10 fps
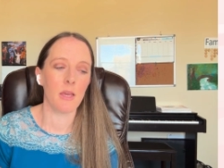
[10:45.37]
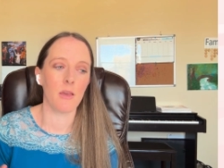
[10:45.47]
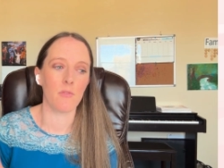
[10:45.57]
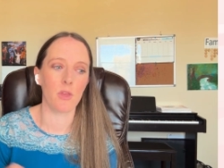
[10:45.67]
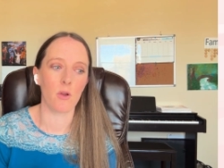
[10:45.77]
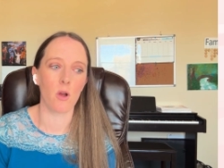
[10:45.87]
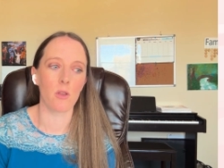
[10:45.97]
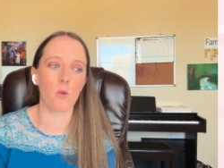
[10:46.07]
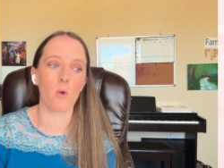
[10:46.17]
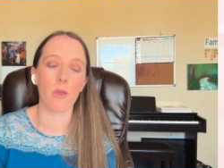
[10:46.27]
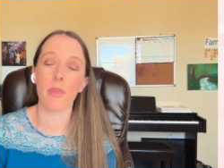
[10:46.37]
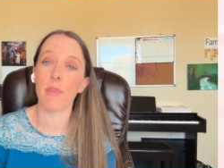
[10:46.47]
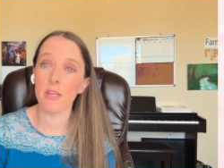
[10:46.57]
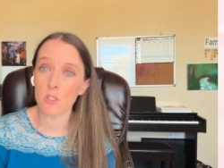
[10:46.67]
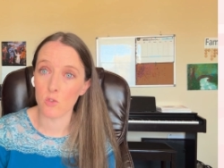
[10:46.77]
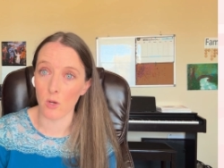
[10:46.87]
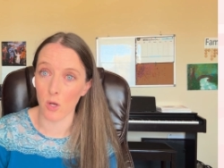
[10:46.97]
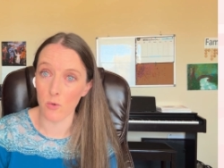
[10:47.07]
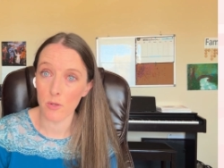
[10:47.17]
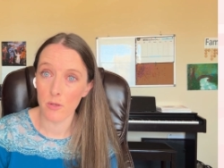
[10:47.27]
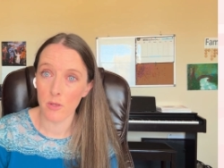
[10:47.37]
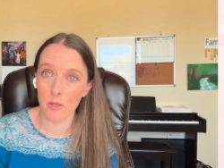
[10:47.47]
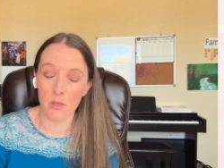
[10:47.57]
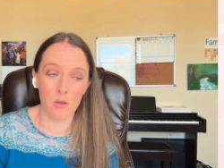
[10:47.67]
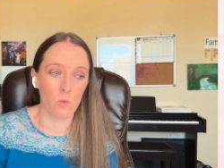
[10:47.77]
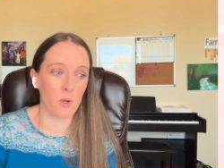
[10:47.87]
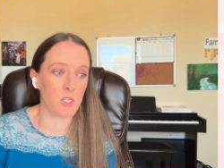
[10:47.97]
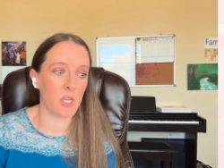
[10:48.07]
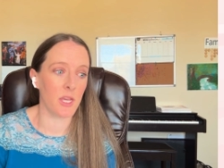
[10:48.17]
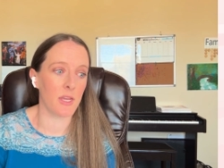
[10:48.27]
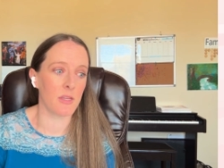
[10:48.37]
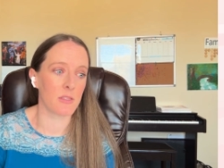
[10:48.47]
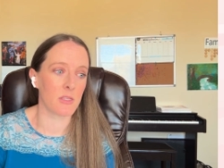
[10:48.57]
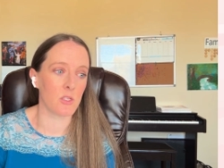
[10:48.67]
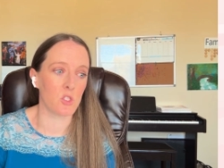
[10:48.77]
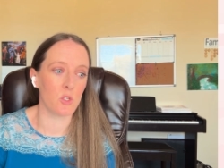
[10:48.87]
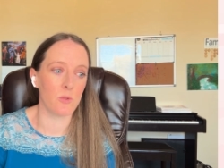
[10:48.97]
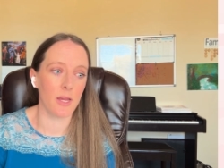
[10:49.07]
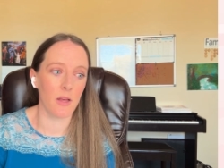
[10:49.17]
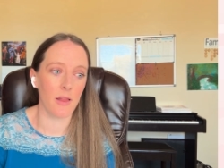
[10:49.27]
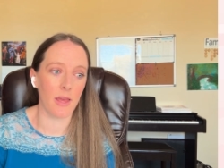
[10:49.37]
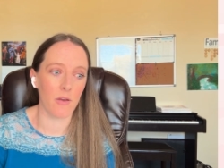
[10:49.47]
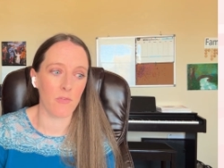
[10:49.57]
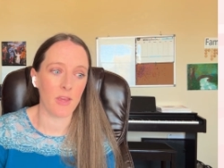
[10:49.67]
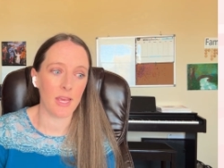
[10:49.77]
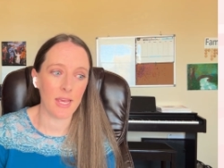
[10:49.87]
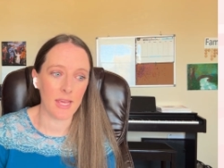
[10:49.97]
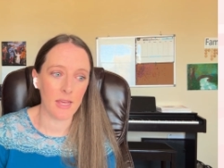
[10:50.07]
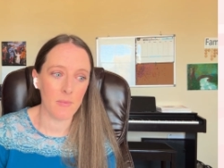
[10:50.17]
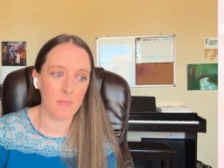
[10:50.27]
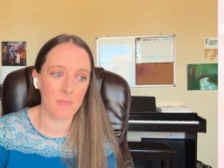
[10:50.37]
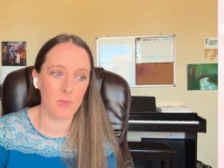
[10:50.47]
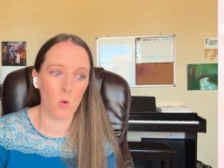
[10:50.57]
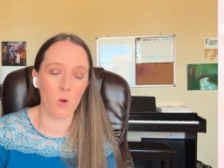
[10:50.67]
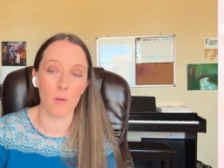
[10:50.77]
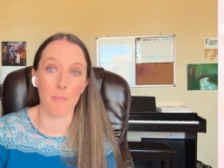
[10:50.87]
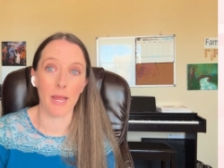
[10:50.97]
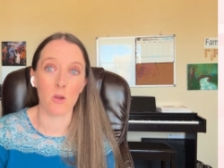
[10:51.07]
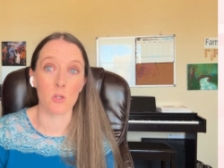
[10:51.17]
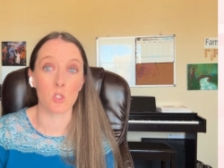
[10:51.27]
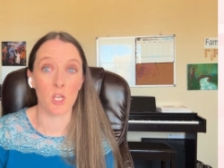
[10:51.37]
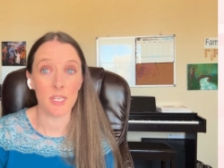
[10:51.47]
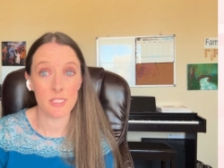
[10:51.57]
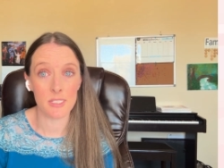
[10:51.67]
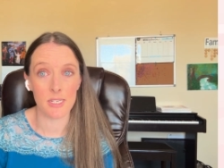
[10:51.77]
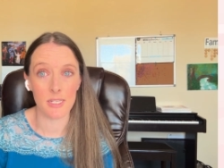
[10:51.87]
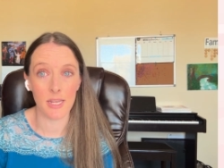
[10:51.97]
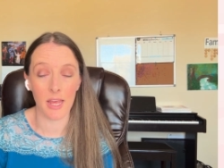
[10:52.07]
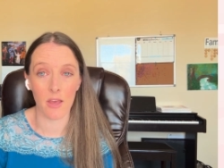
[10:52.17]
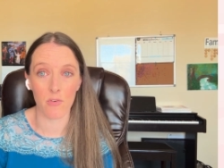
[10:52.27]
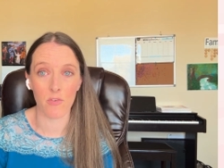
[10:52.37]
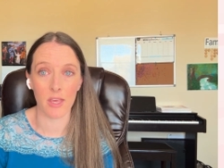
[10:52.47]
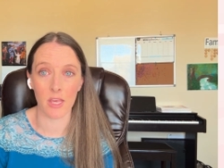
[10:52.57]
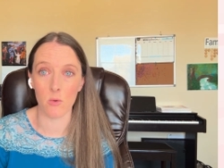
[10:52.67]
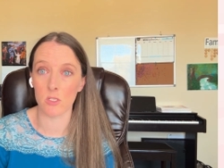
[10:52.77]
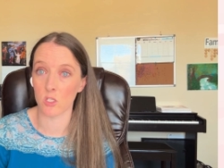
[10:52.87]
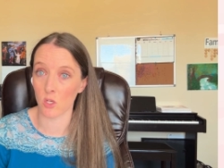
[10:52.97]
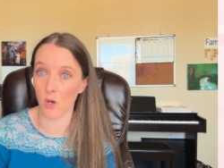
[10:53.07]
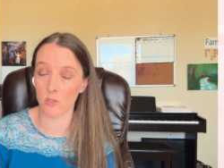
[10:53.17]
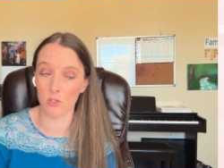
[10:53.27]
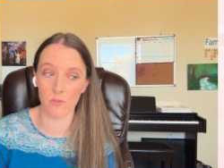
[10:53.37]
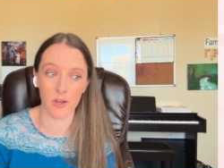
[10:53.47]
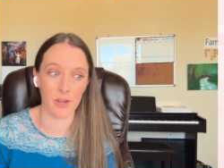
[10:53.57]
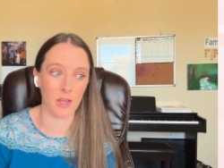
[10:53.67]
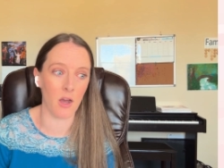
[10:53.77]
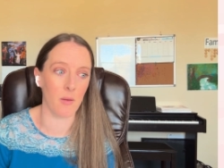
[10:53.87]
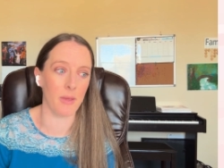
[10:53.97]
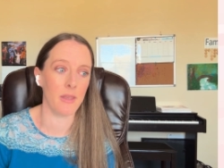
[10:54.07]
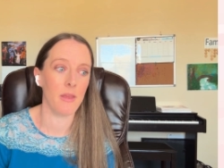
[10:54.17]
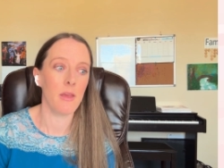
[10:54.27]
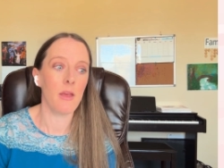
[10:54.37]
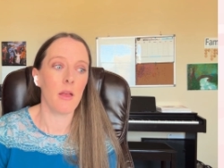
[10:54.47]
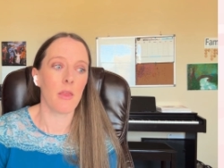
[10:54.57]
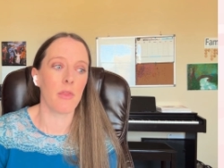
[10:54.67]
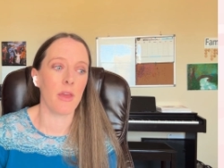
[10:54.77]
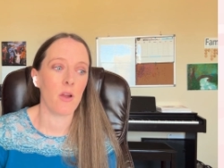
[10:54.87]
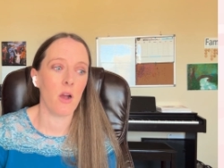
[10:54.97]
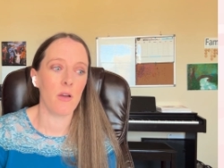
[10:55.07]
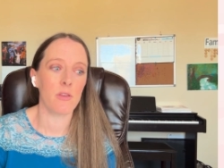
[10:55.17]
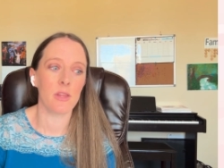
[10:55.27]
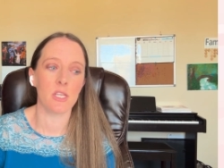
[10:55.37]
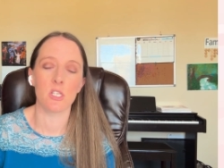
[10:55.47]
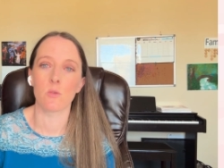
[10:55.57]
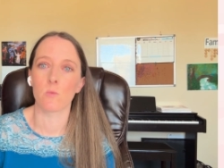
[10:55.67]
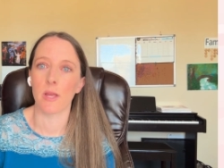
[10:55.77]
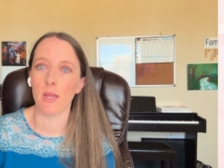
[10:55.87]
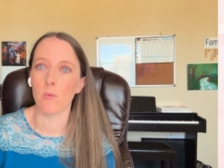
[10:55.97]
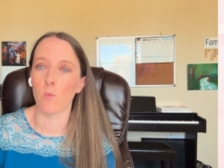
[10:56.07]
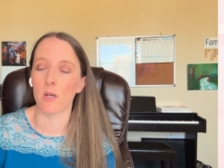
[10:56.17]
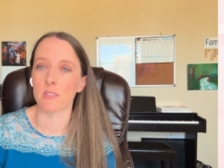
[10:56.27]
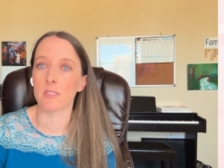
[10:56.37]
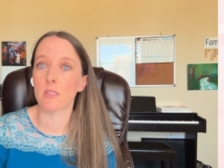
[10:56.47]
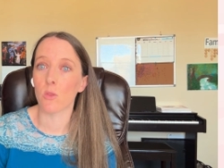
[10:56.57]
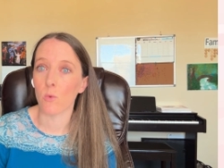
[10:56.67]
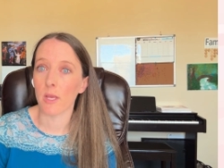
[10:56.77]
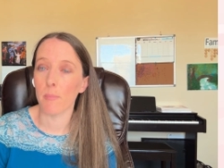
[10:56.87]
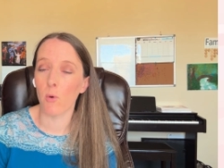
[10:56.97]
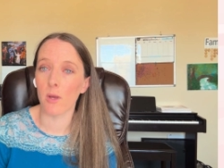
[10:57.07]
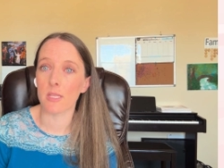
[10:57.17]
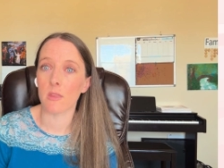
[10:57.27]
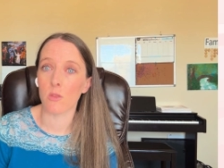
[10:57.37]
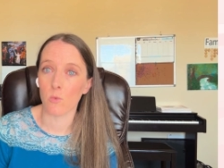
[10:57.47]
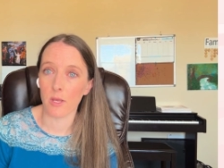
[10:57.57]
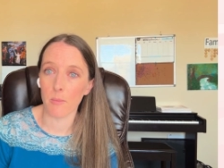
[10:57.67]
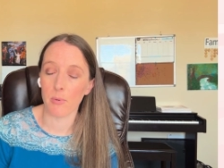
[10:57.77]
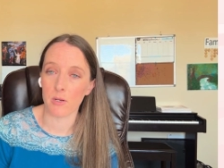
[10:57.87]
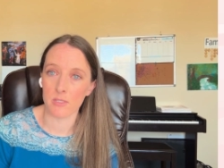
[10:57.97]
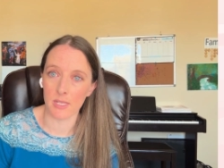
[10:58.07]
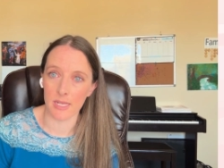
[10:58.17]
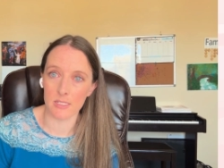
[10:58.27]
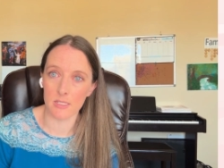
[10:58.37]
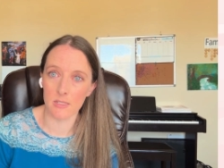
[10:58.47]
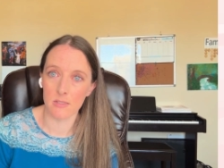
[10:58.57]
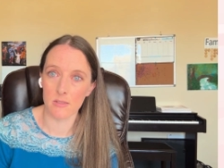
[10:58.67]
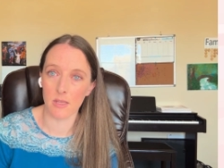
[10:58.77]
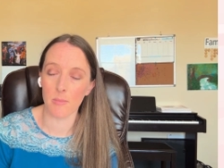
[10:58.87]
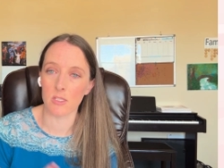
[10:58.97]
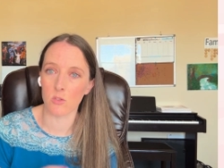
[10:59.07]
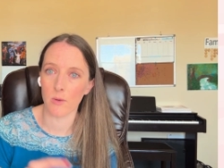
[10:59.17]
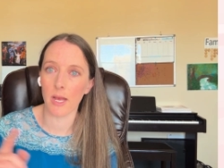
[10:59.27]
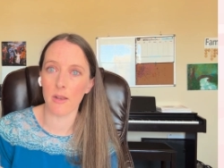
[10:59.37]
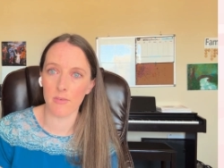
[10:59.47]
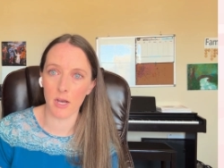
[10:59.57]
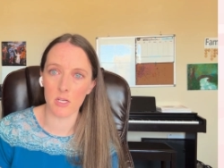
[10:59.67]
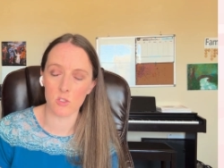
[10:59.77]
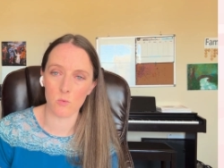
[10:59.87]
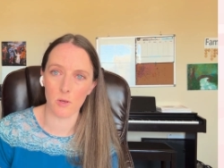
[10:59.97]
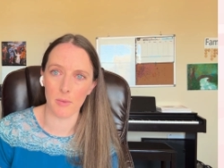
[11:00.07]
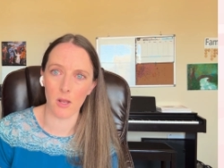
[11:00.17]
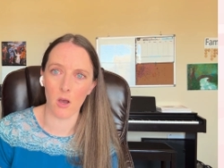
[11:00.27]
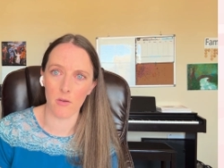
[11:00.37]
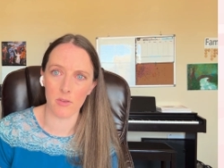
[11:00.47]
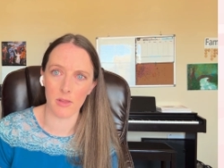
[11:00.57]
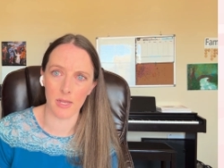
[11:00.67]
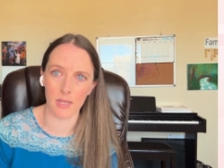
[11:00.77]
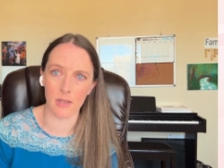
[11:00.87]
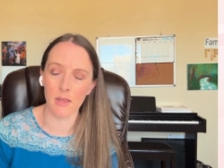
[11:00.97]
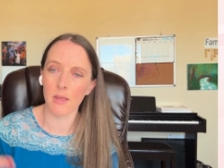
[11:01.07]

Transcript: If they're on norethindrone, which is Junel FE or microgestin FE, which is also very common, their ovulation rate was 3.3%. That means 3 out of 100 women ovulated